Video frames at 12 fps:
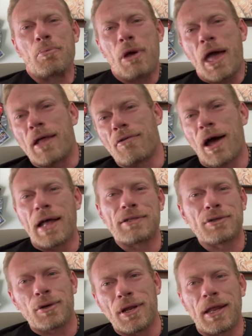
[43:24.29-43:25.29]
not bad,
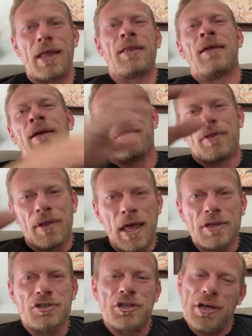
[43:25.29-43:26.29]
right? So then the
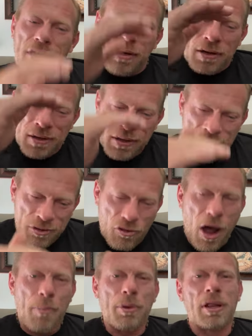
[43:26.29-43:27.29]
next year,
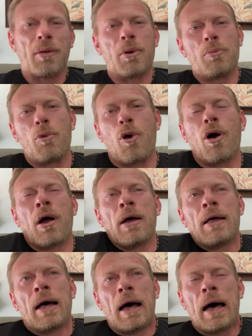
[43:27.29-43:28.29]
drop a little bit more.
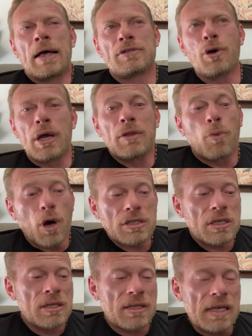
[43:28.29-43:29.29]
So it
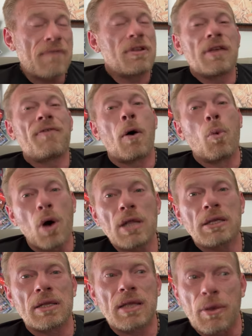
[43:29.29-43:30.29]
wasn't, even if I
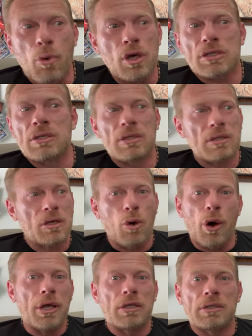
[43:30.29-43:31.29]
wanted, it wasn't
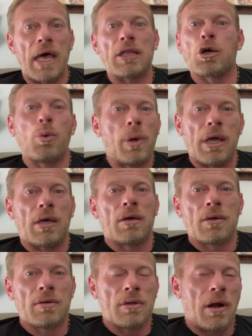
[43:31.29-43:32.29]
going that quick,
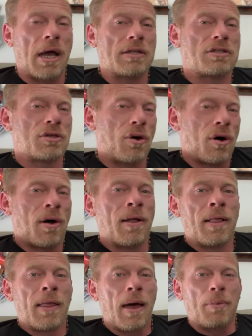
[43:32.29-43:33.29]
right? So,